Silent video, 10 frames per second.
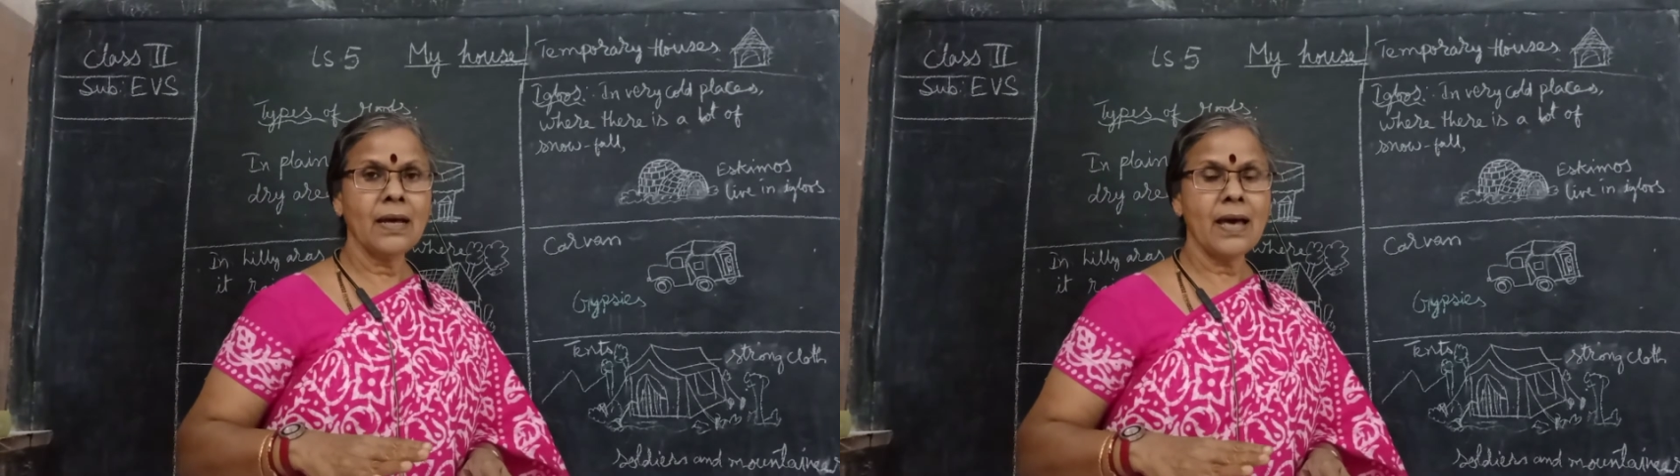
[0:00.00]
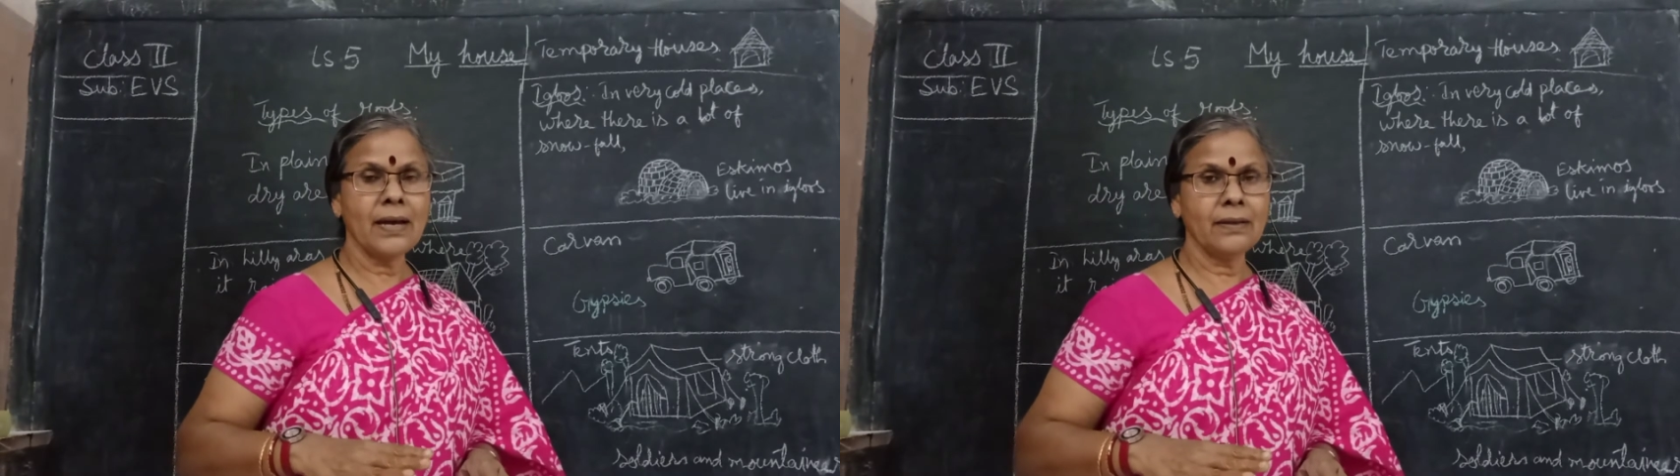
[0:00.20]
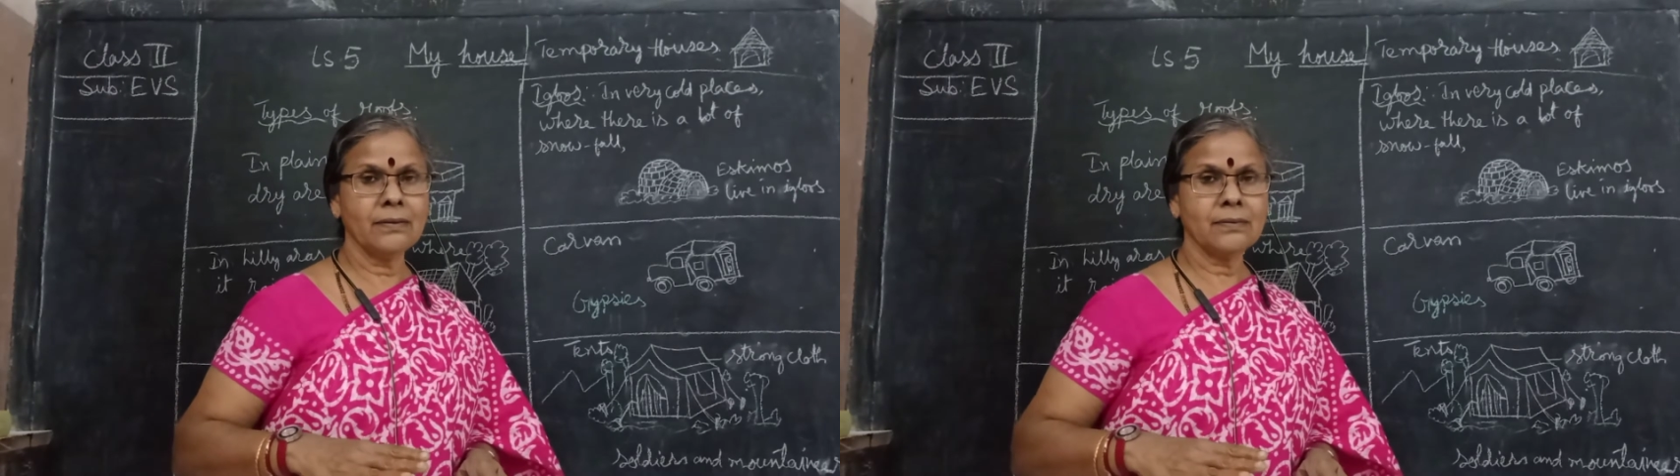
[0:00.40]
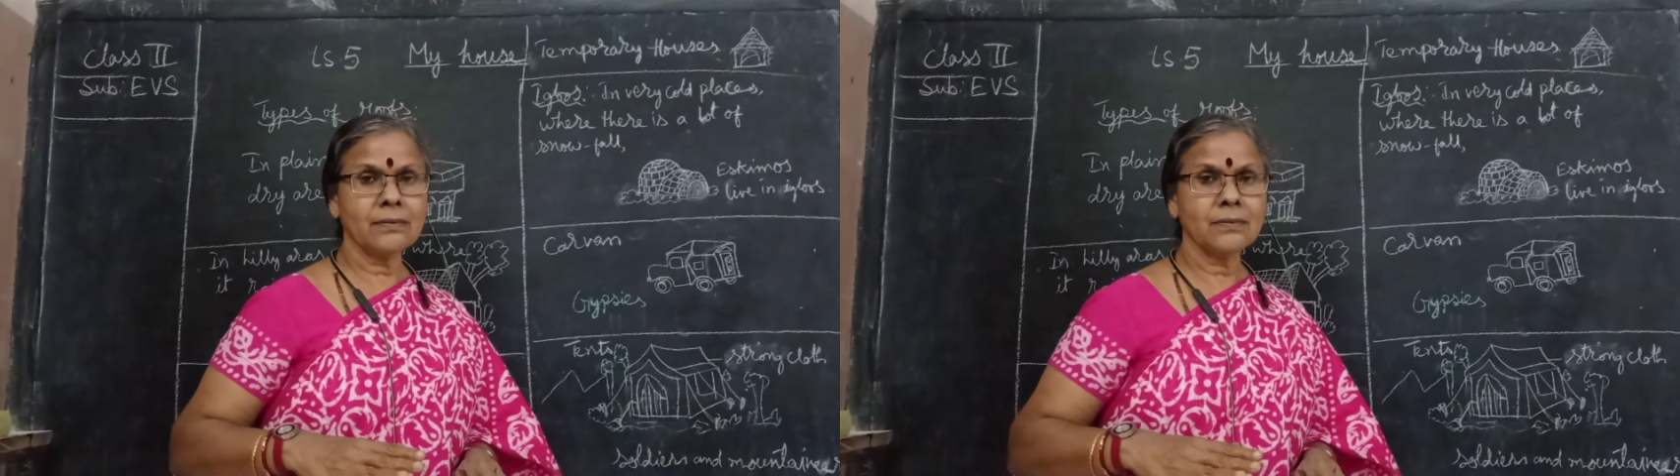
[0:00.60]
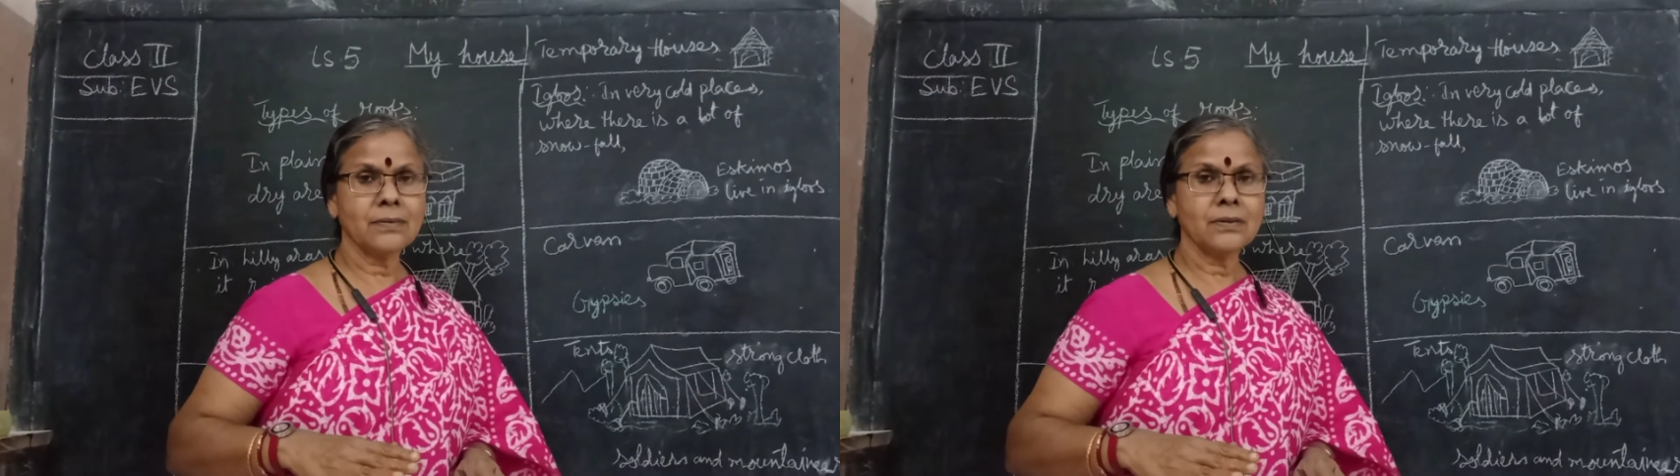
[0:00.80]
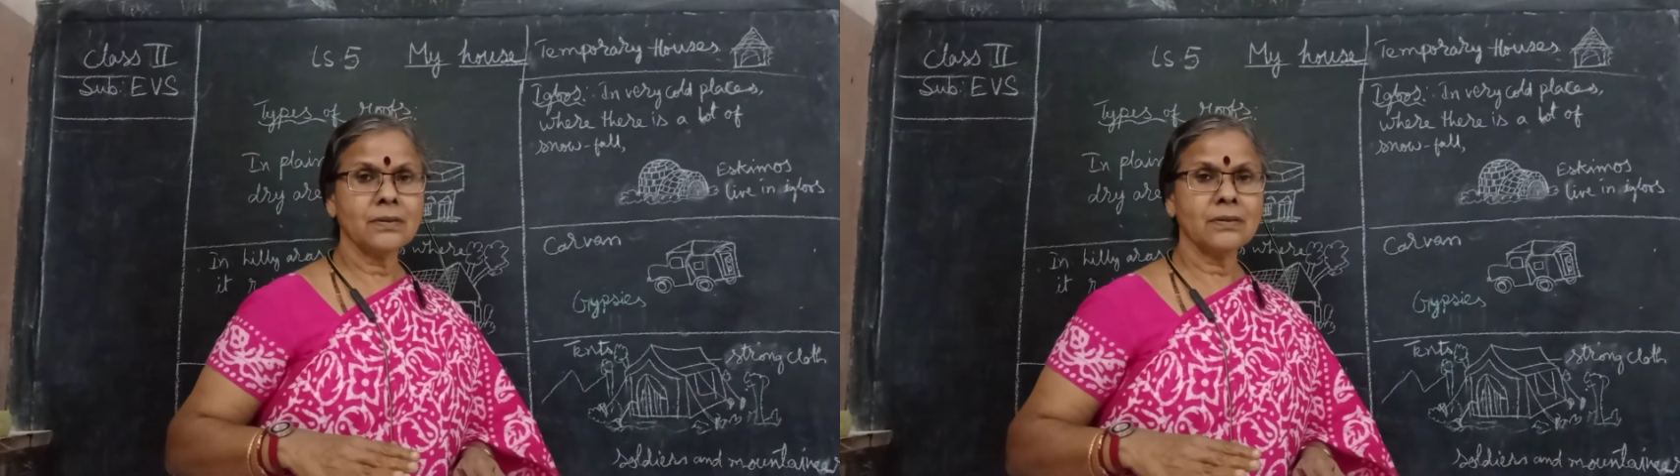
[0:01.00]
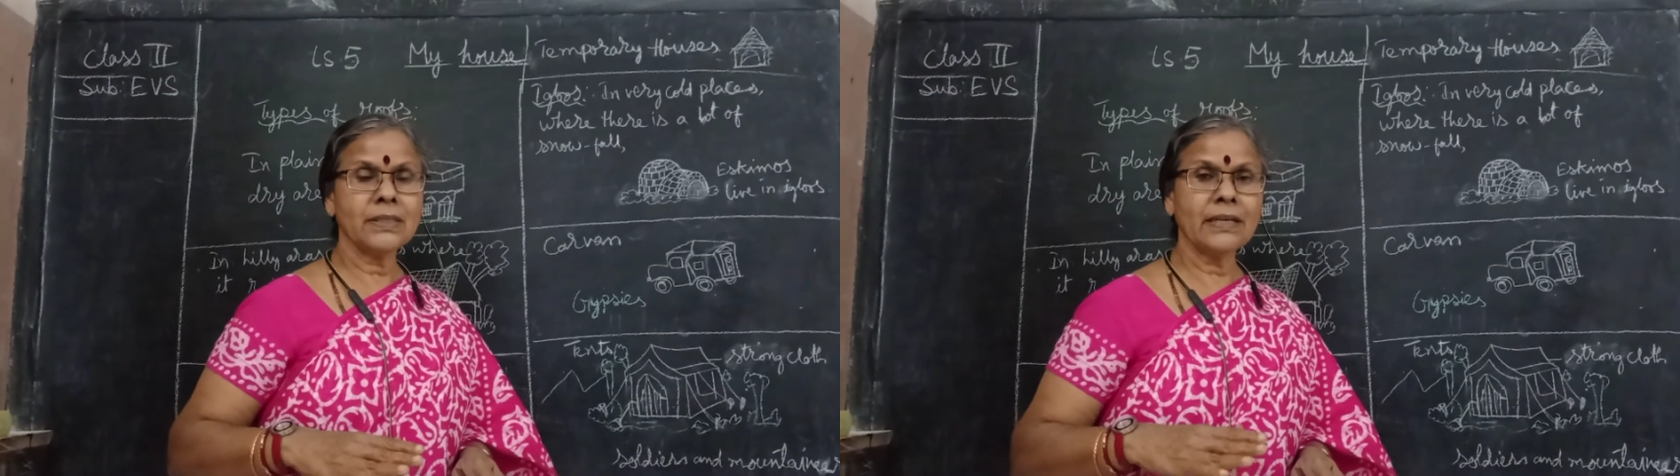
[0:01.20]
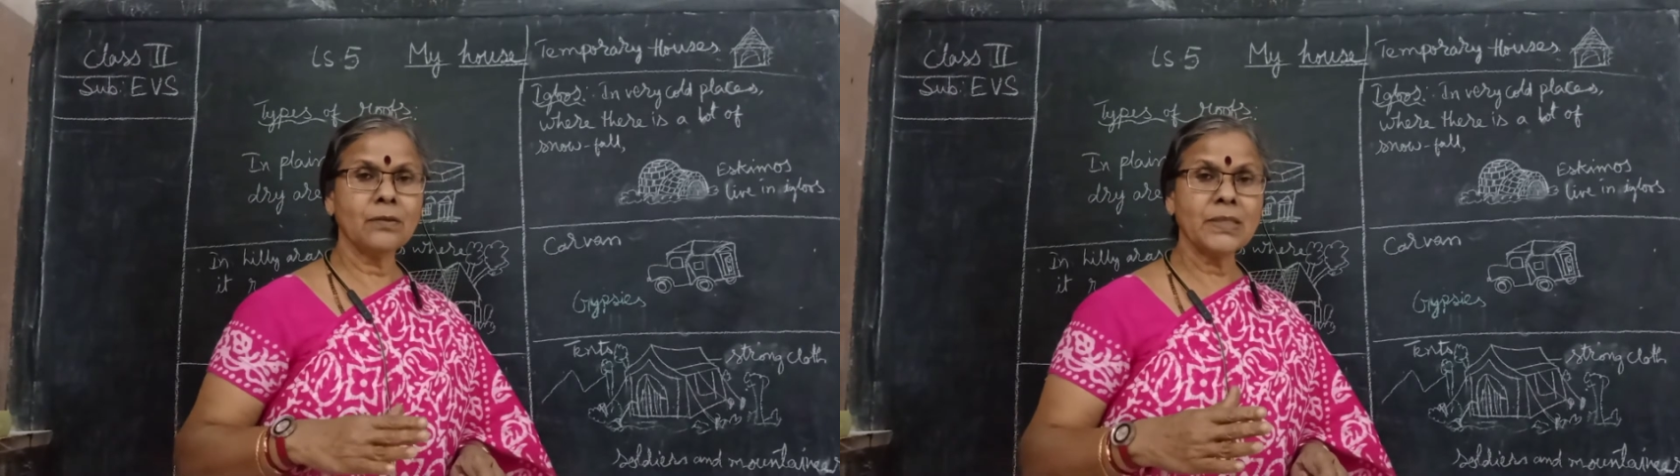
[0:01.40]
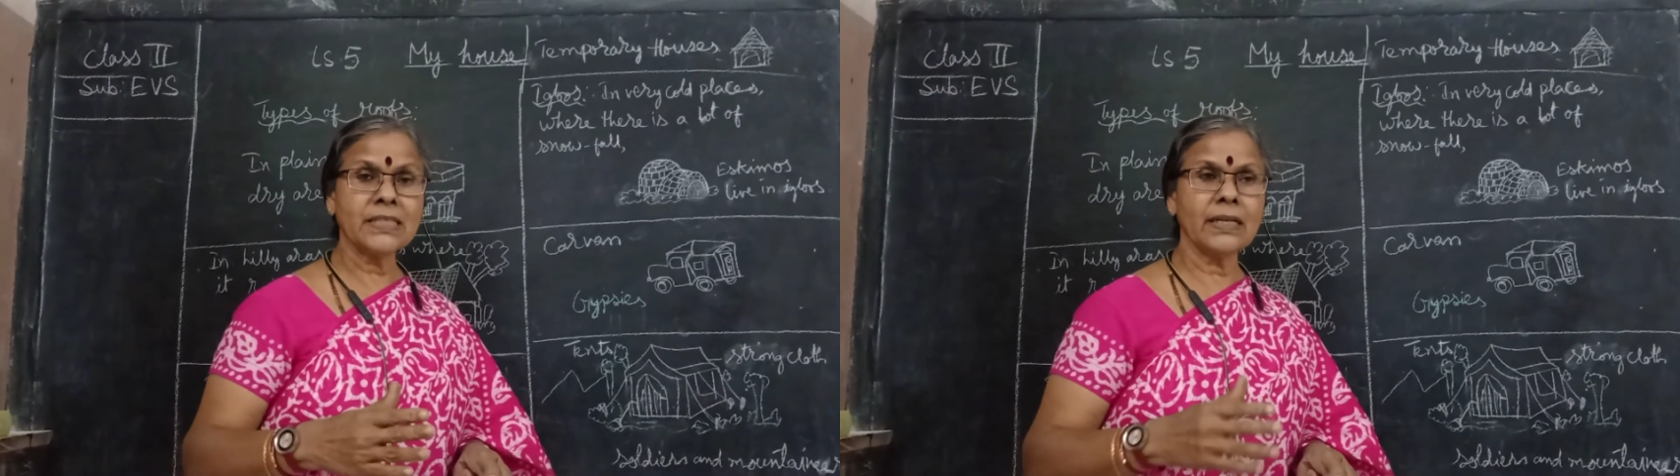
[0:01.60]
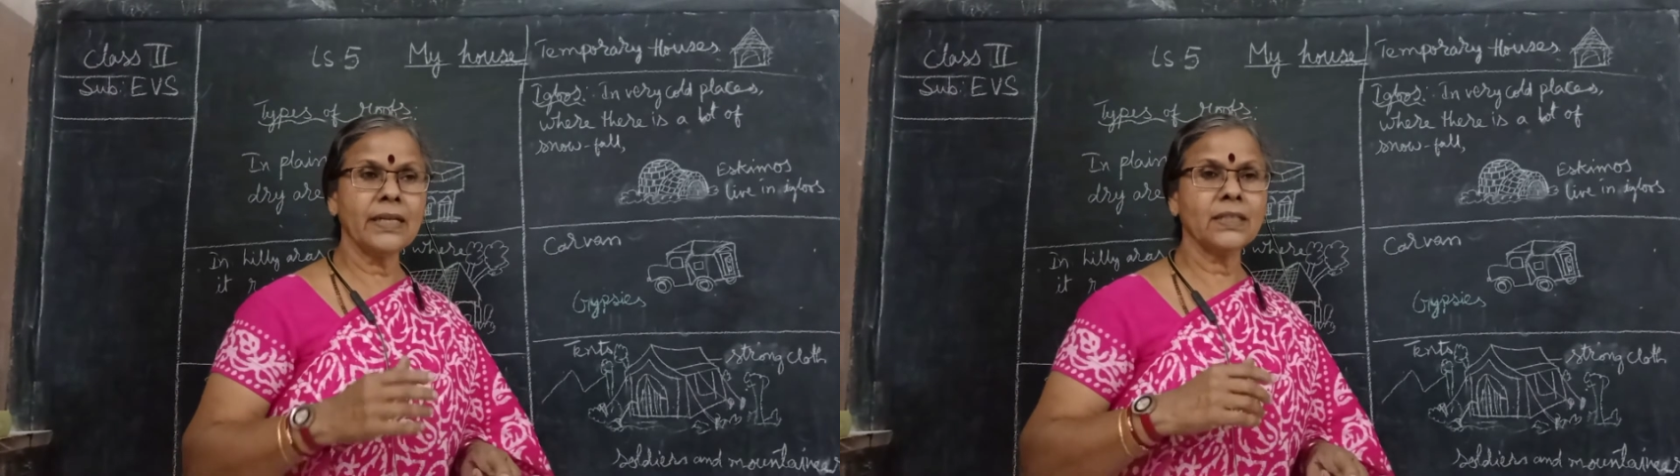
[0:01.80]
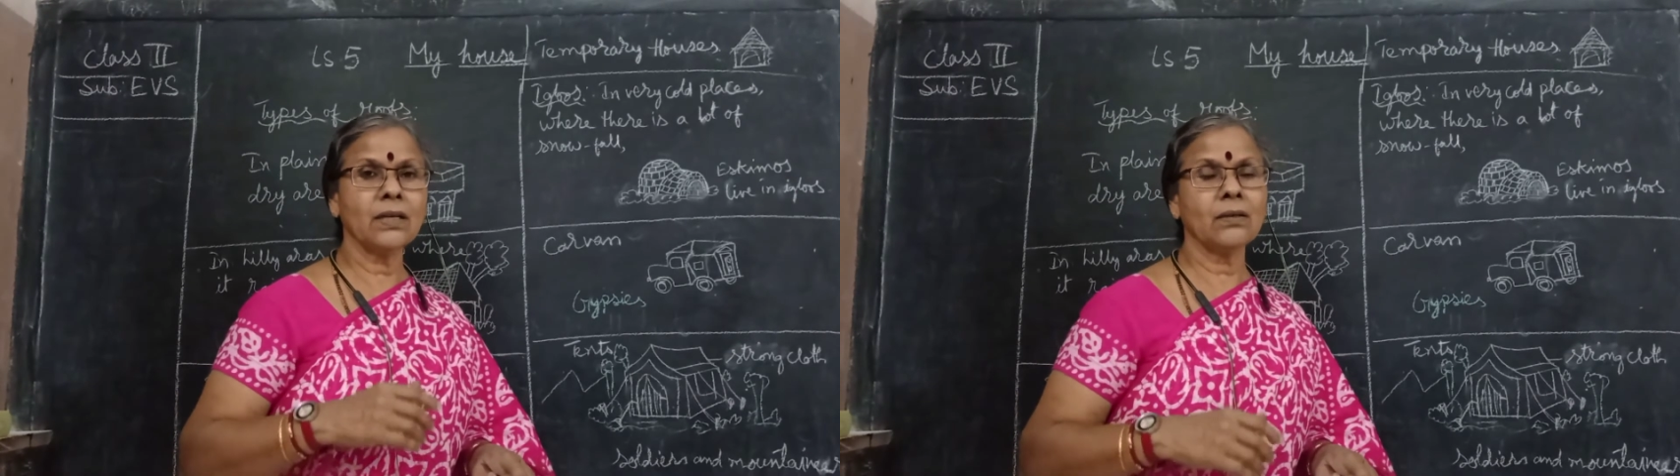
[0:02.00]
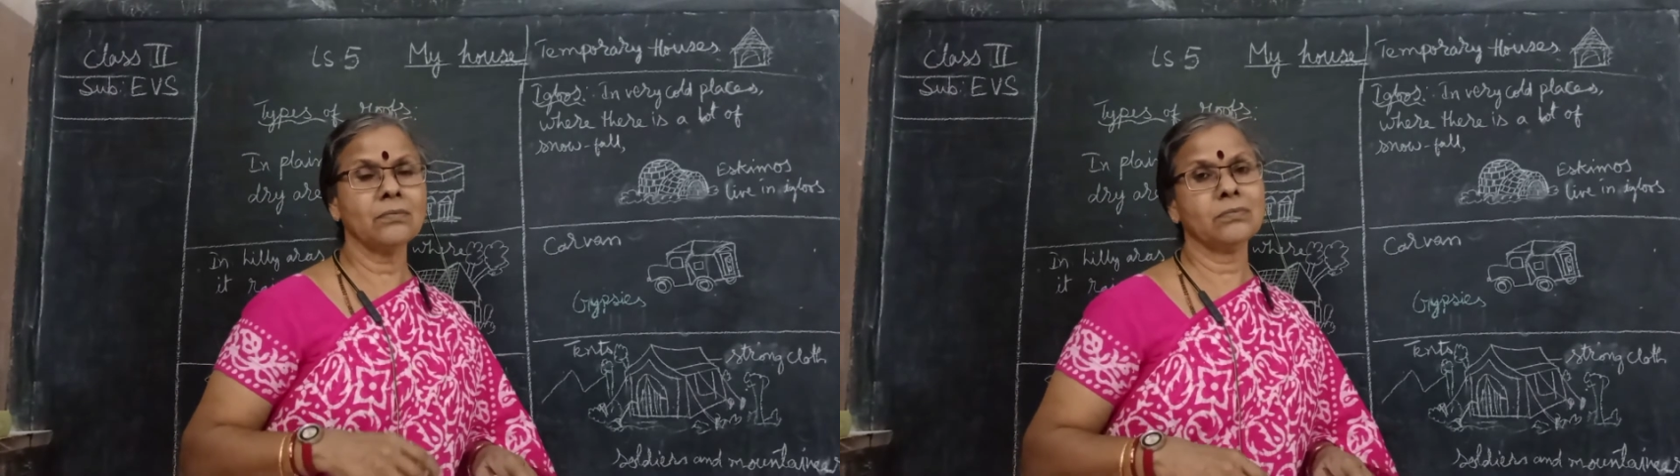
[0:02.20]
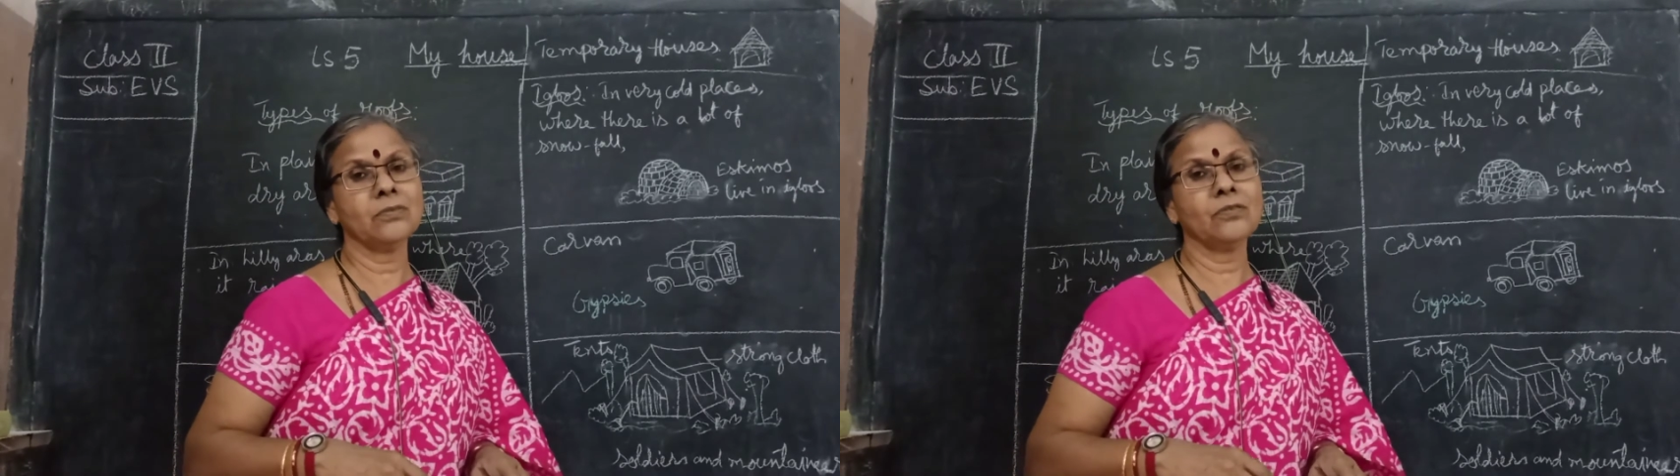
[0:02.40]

and they will be selling the